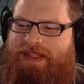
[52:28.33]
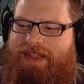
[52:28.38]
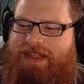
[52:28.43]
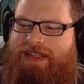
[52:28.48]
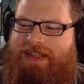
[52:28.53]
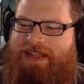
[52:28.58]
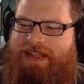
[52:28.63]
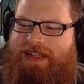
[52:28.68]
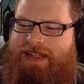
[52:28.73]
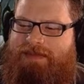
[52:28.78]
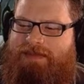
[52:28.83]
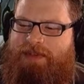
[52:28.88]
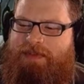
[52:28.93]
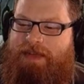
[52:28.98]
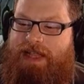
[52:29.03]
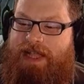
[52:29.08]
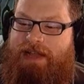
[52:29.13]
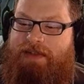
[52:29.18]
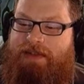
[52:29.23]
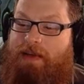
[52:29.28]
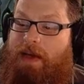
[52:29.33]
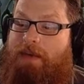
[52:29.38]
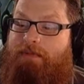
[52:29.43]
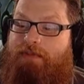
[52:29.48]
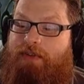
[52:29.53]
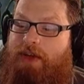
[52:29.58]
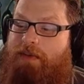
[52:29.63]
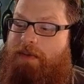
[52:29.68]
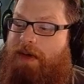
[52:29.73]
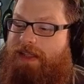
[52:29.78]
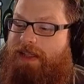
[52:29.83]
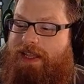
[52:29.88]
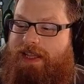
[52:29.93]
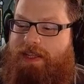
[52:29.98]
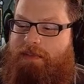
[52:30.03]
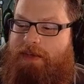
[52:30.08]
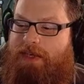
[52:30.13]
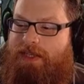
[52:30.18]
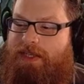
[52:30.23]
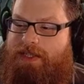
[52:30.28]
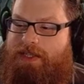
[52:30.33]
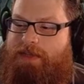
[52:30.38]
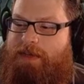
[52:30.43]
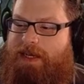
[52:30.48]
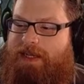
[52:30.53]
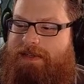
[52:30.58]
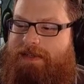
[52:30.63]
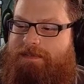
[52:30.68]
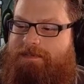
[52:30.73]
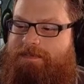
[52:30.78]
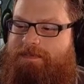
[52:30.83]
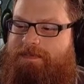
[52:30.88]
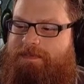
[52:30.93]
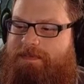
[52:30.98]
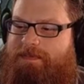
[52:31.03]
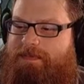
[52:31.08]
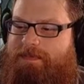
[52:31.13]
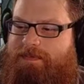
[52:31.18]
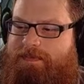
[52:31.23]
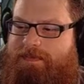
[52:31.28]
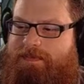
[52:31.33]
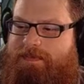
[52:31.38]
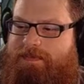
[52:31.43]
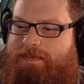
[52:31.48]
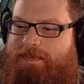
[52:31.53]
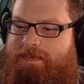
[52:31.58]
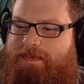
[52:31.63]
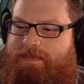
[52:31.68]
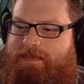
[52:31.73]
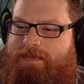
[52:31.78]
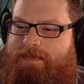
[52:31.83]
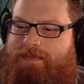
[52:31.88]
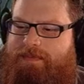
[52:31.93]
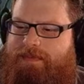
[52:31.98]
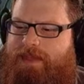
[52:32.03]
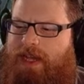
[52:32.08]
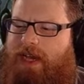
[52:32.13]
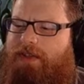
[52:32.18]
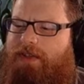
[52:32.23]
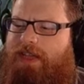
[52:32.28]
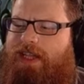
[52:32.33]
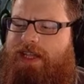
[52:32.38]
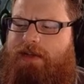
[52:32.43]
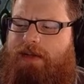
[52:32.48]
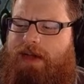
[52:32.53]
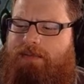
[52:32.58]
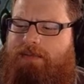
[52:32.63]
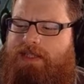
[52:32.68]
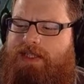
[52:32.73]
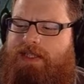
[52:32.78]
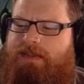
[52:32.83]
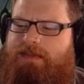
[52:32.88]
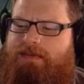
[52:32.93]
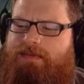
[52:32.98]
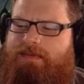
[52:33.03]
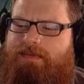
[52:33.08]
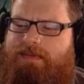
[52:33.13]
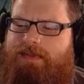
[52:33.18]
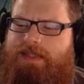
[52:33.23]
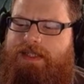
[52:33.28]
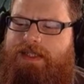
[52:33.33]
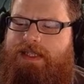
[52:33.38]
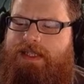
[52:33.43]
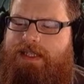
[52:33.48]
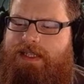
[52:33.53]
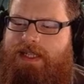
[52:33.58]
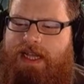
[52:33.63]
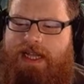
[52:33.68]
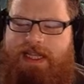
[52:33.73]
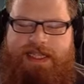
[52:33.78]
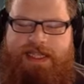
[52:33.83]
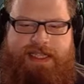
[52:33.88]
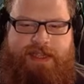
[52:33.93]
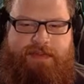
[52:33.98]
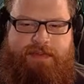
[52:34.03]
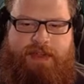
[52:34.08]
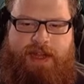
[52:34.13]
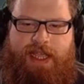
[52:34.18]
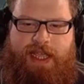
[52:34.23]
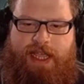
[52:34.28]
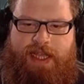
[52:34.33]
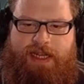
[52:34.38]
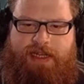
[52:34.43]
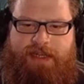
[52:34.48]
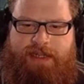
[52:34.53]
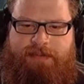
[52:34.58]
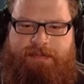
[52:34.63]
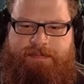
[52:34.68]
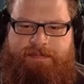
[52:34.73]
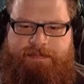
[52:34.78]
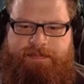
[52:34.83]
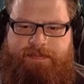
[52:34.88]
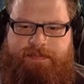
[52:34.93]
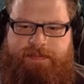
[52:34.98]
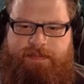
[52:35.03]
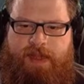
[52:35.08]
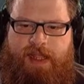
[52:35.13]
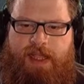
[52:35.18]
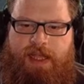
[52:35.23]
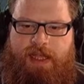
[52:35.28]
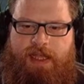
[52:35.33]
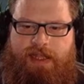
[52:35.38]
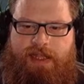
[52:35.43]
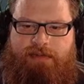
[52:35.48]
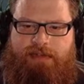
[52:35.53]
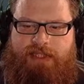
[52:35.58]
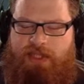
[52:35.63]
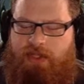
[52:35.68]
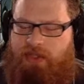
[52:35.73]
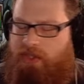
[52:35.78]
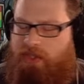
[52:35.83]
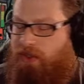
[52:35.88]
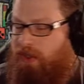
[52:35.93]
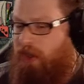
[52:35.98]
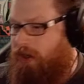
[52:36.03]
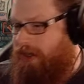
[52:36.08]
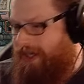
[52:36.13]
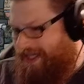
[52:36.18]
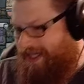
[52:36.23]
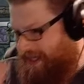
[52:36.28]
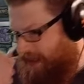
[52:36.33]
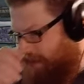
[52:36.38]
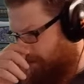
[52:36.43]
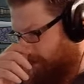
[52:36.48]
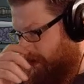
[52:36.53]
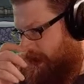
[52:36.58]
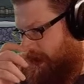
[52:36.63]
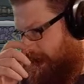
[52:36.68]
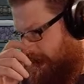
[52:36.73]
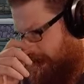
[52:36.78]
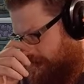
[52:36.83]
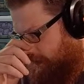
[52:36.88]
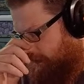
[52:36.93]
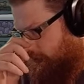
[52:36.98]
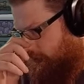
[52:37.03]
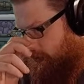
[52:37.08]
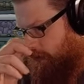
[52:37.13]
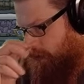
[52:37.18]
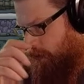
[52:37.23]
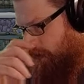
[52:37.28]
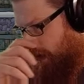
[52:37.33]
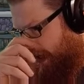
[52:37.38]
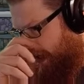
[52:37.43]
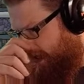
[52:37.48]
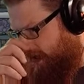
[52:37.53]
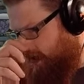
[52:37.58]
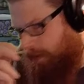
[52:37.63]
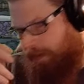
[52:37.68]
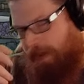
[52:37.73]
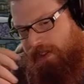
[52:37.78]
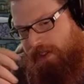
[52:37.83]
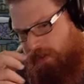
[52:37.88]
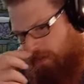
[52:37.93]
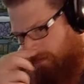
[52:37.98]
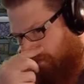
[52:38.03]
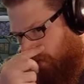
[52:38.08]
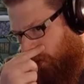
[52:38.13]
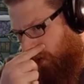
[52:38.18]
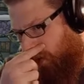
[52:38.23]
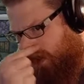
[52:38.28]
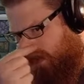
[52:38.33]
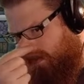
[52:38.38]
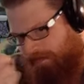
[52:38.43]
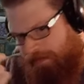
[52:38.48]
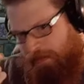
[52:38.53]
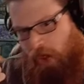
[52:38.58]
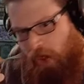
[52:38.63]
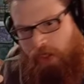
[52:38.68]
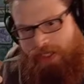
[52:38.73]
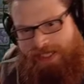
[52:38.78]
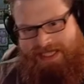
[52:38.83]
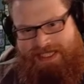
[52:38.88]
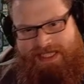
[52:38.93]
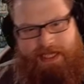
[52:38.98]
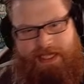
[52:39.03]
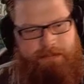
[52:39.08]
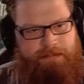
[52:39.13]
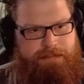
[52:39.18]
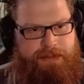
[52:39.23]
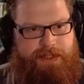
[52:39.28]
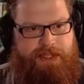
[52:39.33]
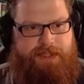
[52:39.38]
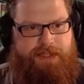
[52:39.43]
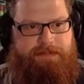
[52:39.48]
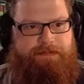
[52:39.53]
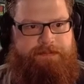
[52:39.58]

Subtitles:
I'm doing well. How are you? I'm very well, thank you, buddy. Not too bad. Oh, thank you, hamster. That is very handy. There is also the Oni tips, guys. If you do exclamation point Oni tips,